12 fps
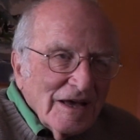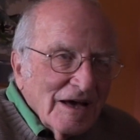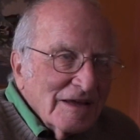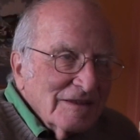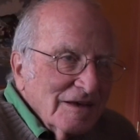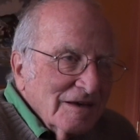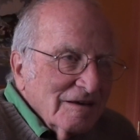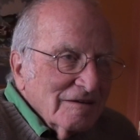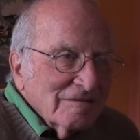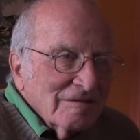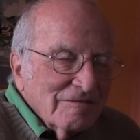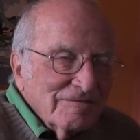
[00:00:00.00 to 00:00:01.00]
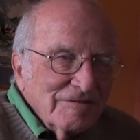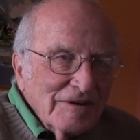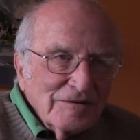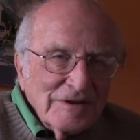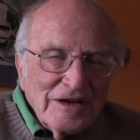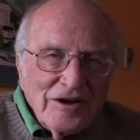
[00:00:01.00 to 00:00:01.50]
I think it's a
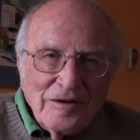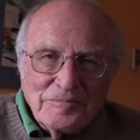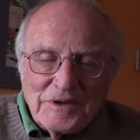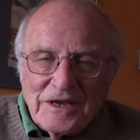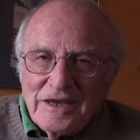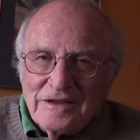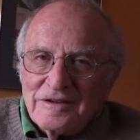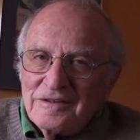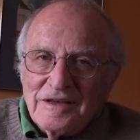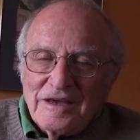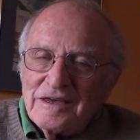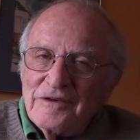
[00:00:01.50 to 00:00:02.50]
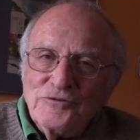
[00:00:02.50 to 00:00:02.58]
fairly complicated thing.